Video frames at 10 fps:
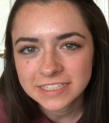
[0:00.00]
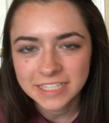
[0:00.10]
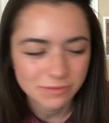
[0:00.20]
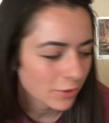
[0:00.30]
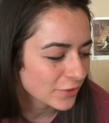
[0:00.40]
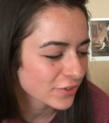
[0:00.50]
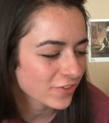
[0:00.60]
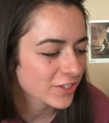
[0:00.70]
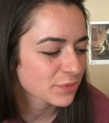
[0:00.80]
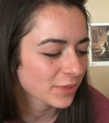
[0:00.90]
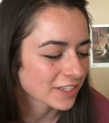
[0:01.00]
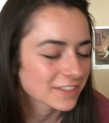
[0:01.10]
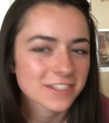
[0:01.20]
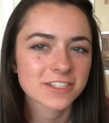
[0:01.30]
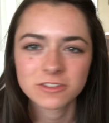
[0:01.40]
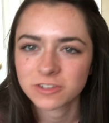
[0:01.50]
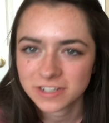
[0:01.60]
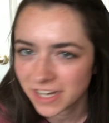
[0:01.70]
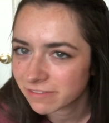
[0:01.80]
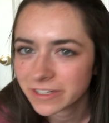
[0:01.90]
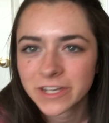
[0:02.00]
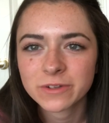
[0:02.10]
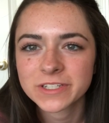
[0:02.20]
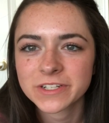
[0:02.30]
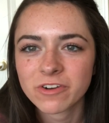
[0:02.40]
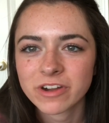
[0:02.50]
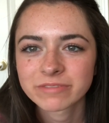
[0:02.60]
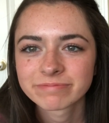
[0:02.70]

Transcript: then most of these places you should never go to.